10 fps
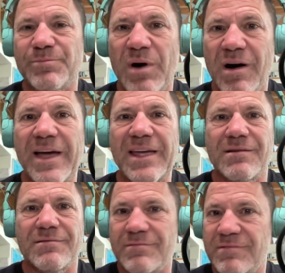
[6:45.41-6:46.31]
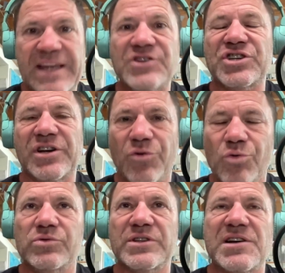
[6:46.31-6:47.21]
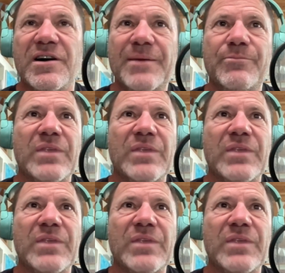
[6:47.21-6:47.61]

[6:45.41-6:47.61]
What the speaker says: by nature all the time.